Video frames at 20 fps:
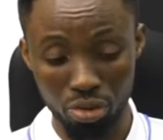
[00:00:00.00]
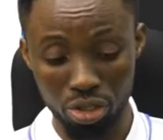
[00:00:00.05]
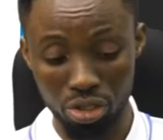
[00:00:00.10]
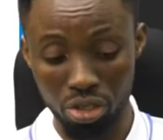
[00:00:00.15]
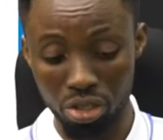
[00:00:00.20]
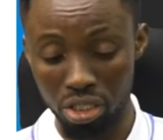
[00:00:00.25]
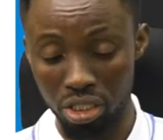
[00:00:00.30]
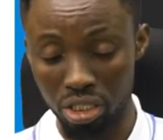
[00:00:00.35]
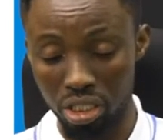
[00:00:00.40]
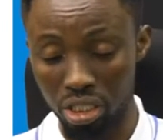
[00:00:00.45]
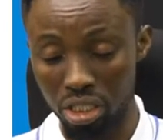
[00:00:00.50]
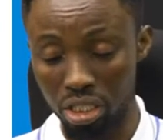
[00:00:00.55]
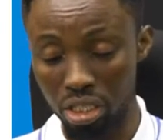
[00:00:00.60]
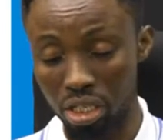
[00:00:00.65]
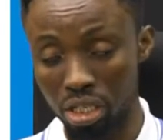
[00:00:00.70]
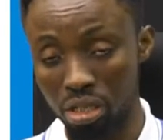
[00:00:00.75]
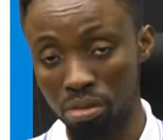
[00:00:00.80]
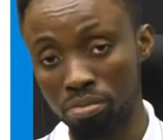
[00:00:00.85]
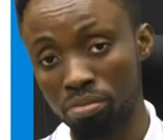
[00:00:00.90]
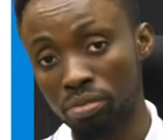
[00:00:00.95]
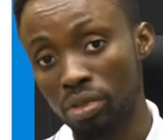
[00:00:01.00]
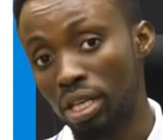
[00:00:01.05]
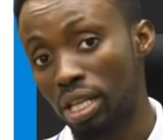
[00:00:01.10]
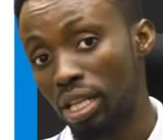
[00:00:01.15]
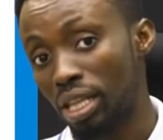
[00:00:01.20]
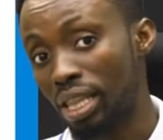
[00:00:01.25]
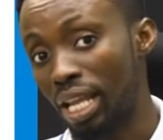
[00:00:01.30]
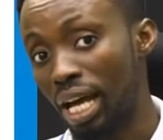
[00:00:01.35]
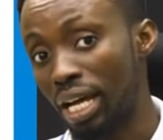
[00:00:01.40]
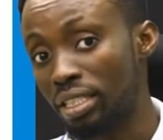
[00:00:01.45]
We study the
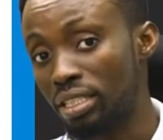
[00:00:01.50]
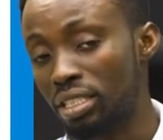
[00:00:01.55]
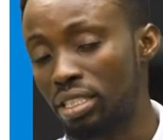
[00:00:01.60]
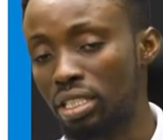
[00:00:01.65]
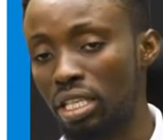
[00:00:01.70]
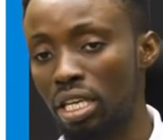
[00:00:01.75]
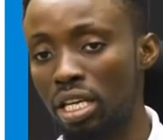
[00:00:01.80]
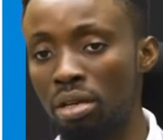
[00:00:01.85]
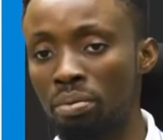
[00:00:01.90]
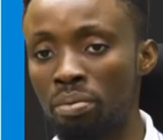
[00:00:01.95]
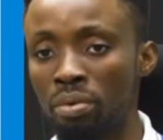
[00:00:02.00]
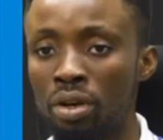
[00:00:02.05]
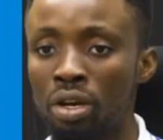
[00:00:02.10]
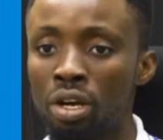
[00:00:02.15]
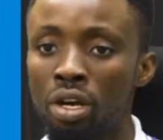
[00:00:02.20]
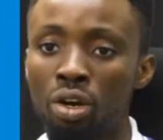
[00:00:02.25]
landscape.